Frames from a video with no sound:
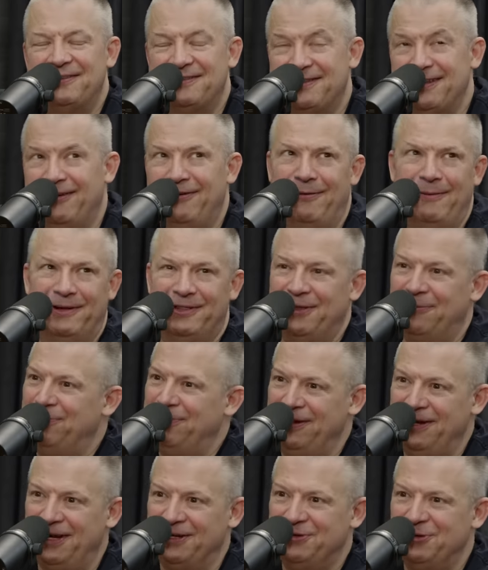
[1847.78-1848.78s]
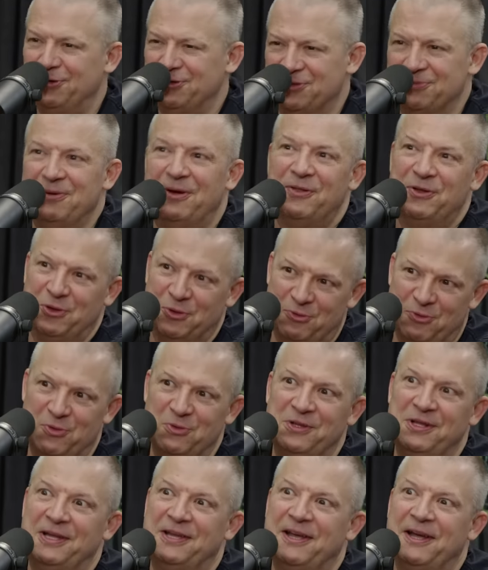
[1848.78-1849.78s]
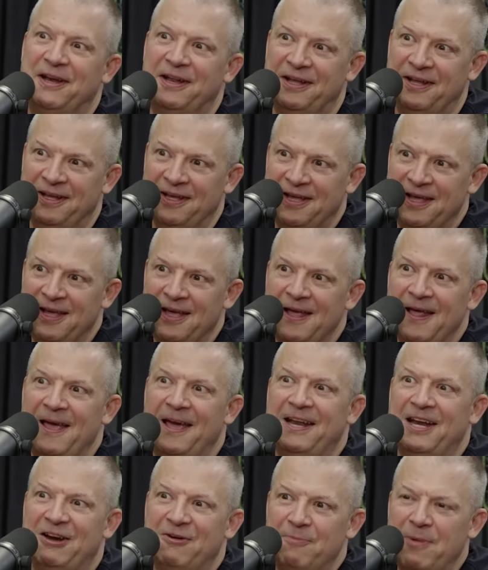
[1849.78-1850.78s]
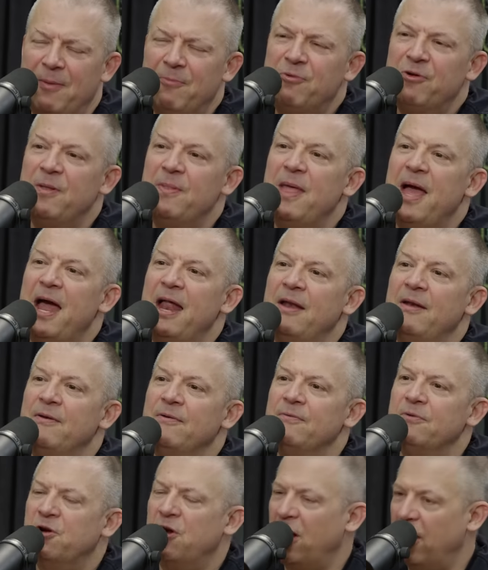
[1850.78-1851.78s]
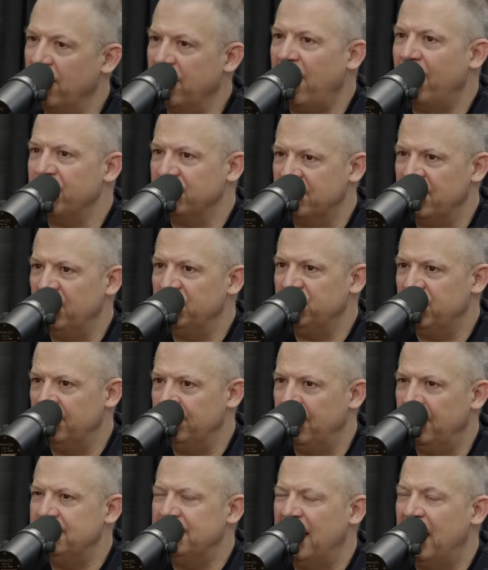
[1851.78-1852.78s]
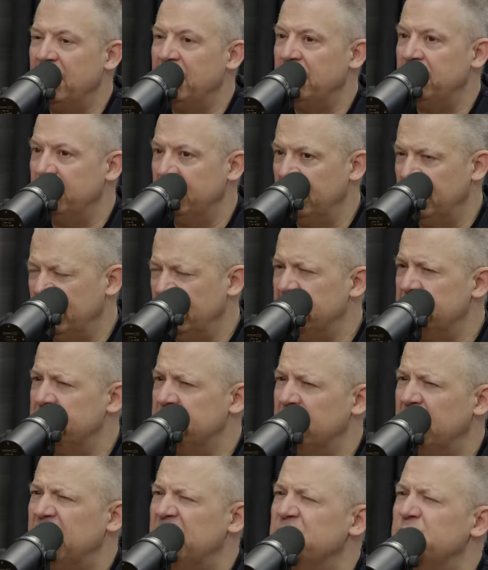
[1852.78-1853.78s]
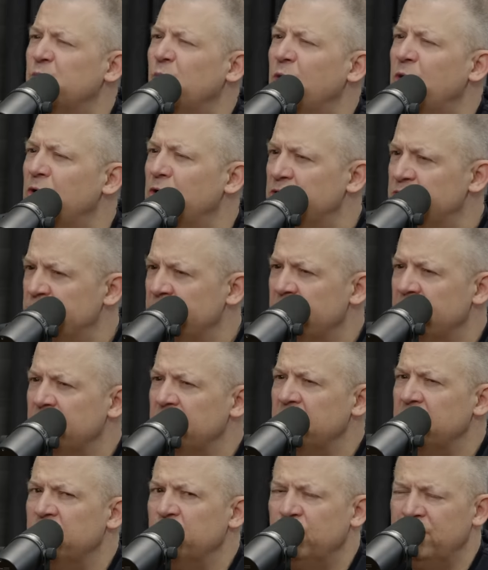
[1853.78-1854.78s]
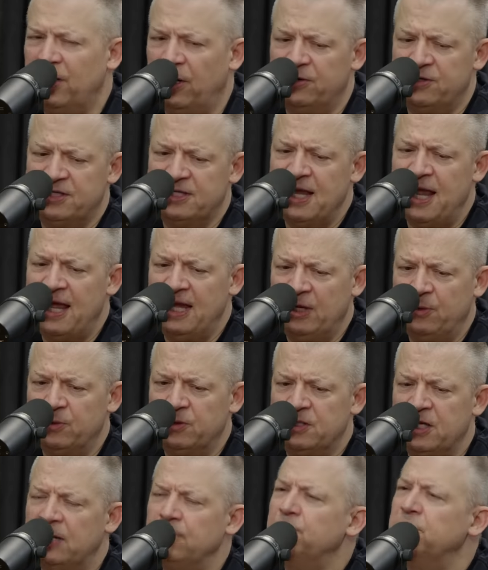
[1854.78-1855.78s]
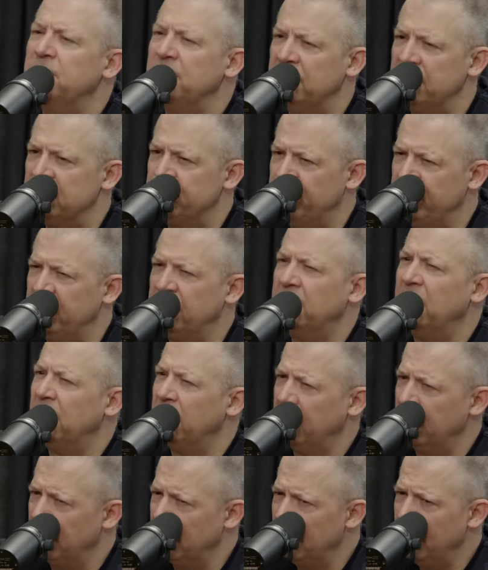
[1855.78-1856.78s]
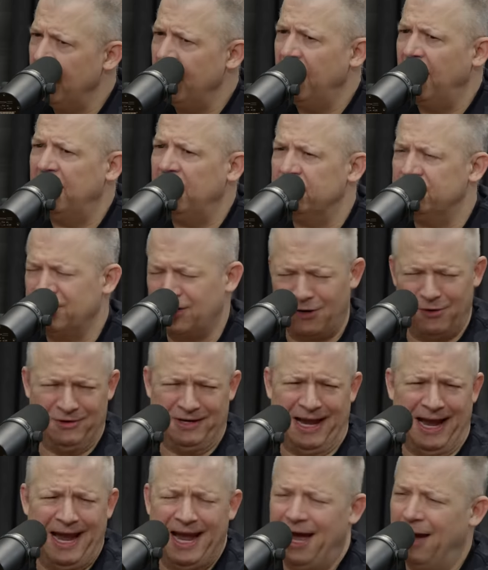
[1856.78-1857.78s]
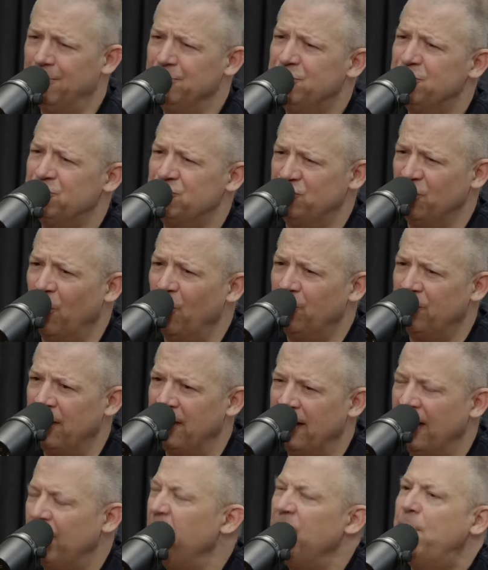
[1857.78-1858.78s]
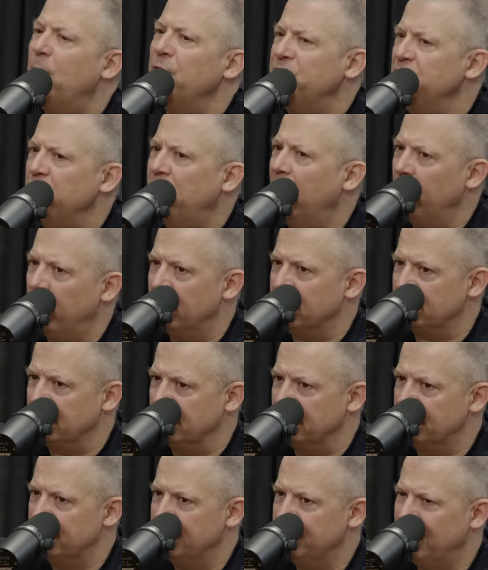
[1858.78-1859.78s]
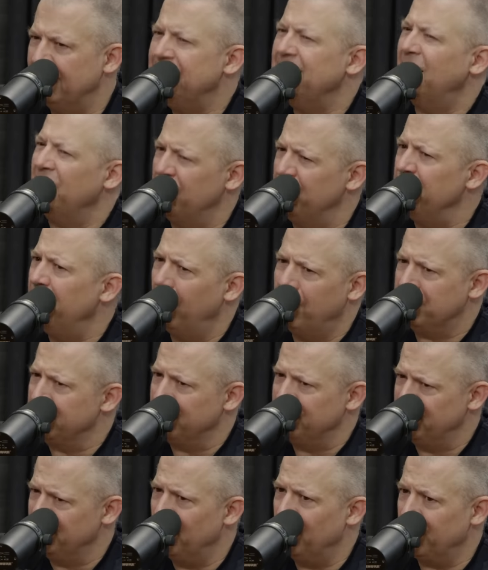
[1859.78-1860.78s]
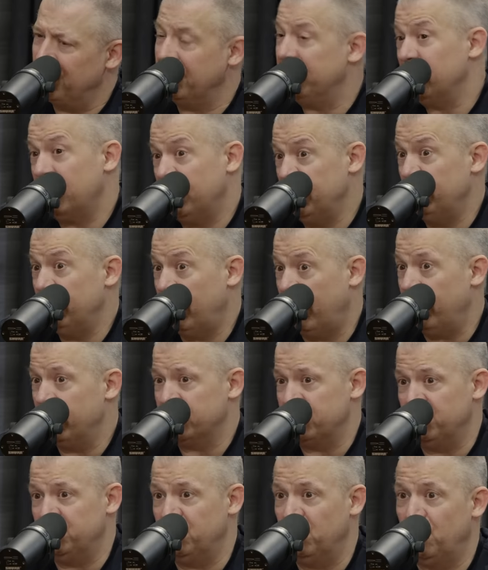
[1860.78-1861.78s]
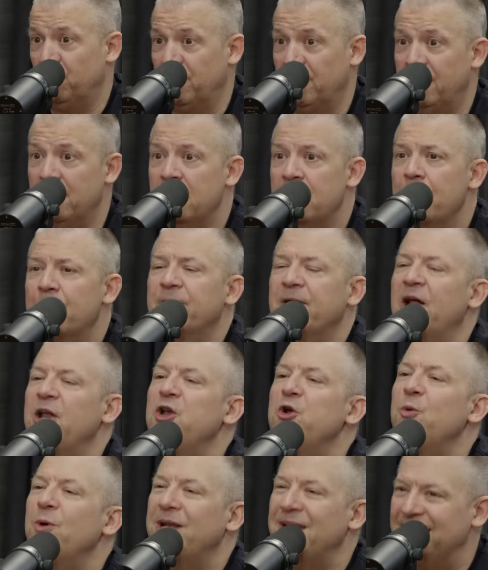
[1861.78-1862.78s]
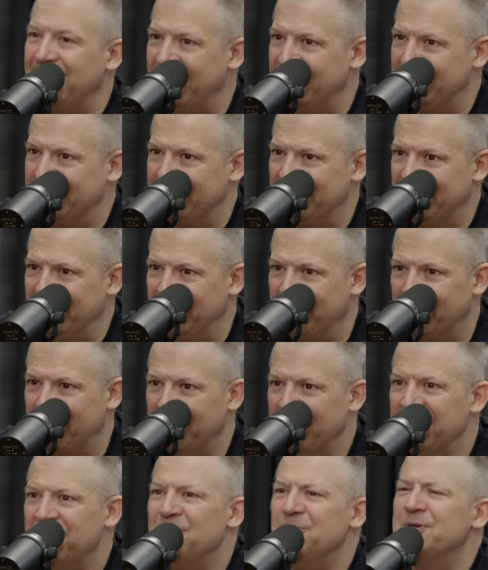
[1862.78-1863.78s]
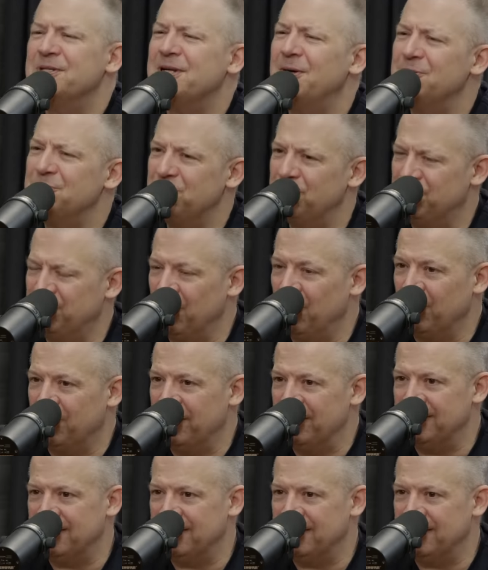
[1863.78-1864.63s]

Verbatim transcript: stuff about the pee. I told your mother you were only kidding. And I remember in that conversation, my dad, in, in, his in his words, without saying it was saying, please be kidding. And I was like, oh, yeah, I'm just joking. And we both knew I wasn't. My dad knew I wasn't joking, and I knew I wasn't joking, but I knew what he needed to hear was I was just joking,